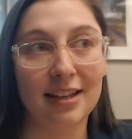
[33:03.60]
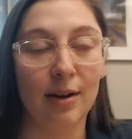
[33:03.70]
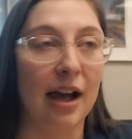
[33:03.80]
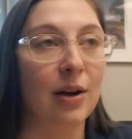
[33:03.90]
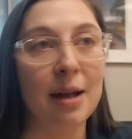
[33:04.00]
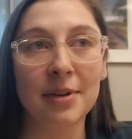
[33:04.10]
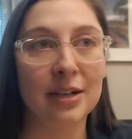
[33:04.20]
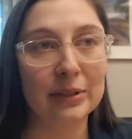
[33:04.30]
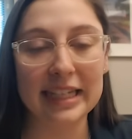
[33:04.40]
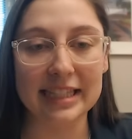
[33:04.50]
how I'm going to
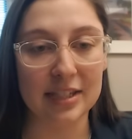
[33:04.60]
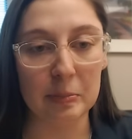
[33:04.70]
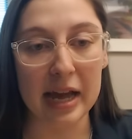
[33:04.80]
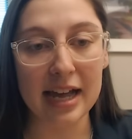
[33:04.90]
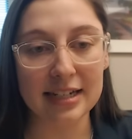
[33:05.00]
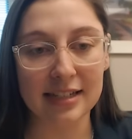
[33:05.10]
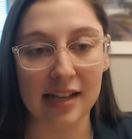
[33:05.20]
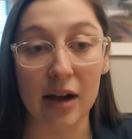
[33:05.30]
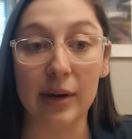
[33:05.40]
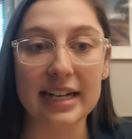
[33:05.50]
relate this back is
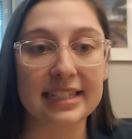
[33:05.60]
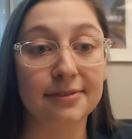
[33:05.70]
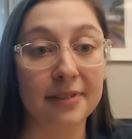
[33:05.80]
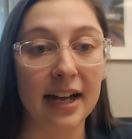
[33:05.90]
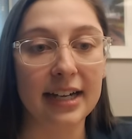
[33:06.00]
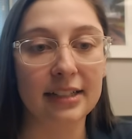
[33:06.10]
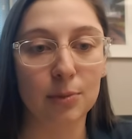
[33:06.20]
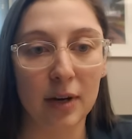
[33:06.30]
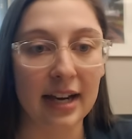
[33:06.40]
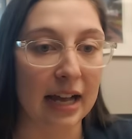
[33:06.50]
how I define
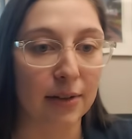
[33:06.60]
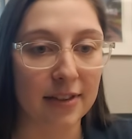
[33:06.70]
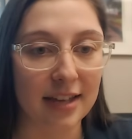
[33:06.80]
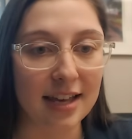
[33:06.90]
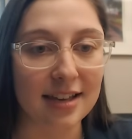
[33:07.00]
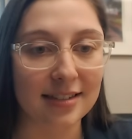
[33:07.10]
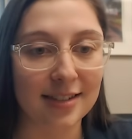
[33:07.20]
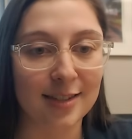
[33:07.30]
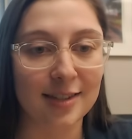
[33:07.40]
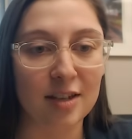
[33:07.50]
what healthy is.
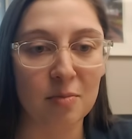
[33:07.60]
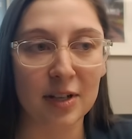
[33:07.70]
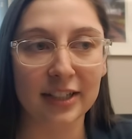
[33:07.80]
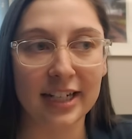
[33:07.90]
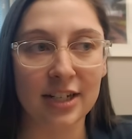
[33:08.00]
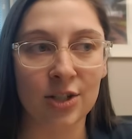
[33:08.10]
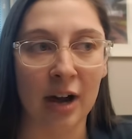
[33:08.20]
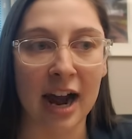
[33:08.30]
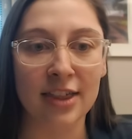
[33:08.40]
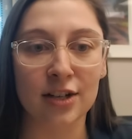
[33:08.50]
It's the ability to
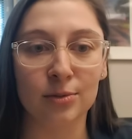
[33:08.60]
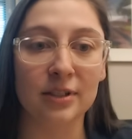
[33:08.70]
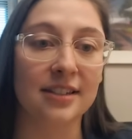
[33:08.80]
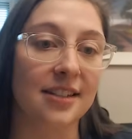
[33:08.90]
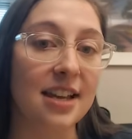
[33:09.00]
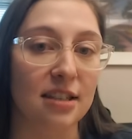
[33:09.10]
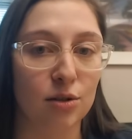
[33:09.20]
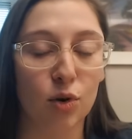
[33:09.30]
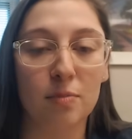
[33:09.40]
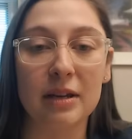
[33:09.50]
either resist
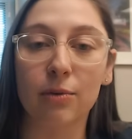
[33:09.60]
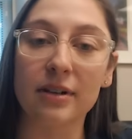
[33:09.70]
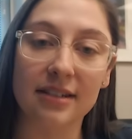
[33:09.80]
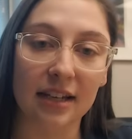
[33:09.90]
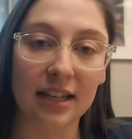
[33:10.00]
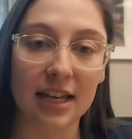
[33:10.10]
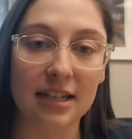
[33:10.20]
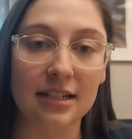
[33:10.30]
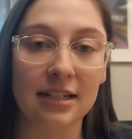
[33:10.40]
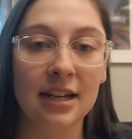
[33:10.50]
or be
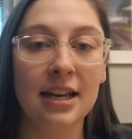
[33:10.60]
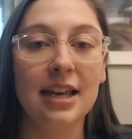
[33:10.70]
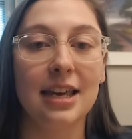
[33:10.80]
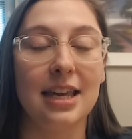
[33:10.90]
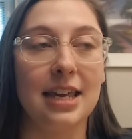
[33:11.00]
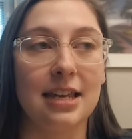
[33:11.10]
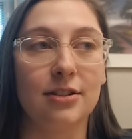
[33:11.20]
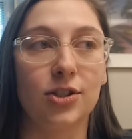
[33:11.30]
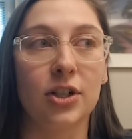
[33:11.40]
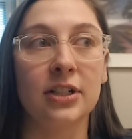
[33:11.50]
resilient in
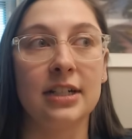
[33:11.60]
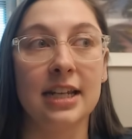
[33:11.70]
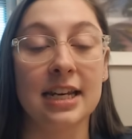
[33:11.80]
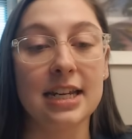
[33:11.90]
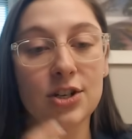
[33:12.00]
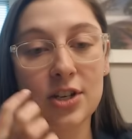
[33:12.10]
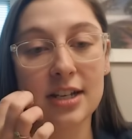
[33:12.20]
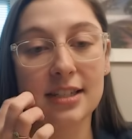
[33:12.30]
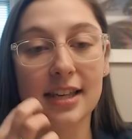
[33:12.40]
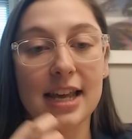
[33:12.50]
certain
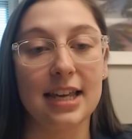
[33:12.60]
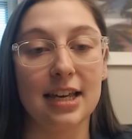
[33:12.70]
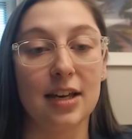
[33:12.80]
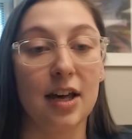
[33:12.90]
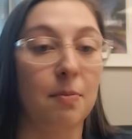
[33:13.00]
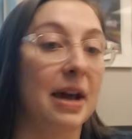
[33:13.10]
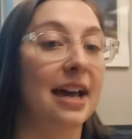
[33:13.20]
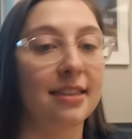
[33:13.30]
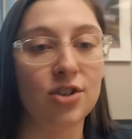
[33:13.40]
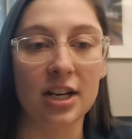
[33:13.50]
conditions, like a
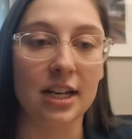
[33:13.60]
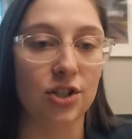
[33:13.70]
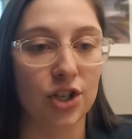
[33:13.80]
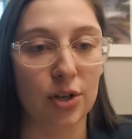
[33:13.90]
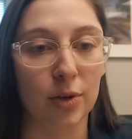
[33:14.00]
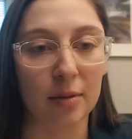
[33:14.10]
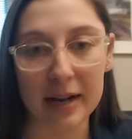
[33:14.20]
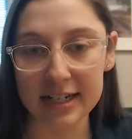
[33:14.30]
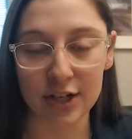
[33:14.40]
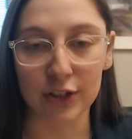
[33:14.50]
pathogen issue or a
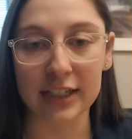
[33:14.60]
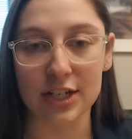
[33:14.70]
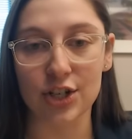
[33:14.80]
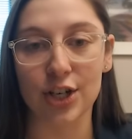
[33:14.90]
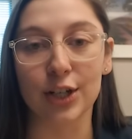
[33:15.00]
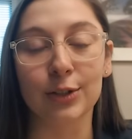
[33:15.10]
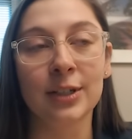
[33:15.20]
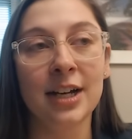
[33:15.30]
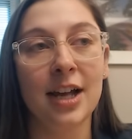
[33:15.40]
bacterial issue.